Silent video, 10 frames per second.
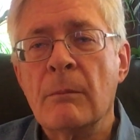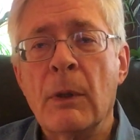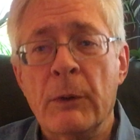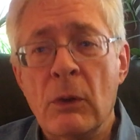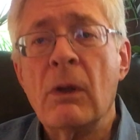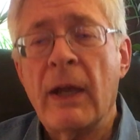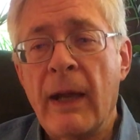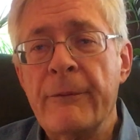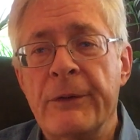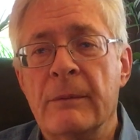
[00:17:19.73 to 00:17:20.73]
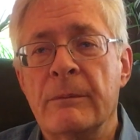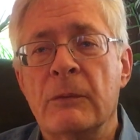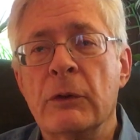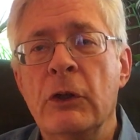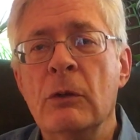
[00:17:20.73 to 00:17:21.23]
But we all have
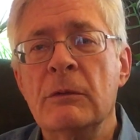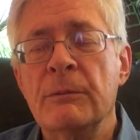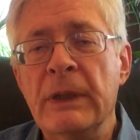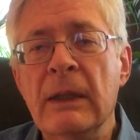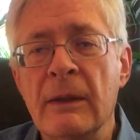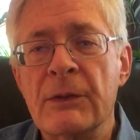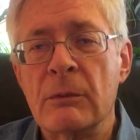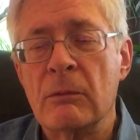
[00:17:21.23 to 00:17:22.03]
them. We're human beings.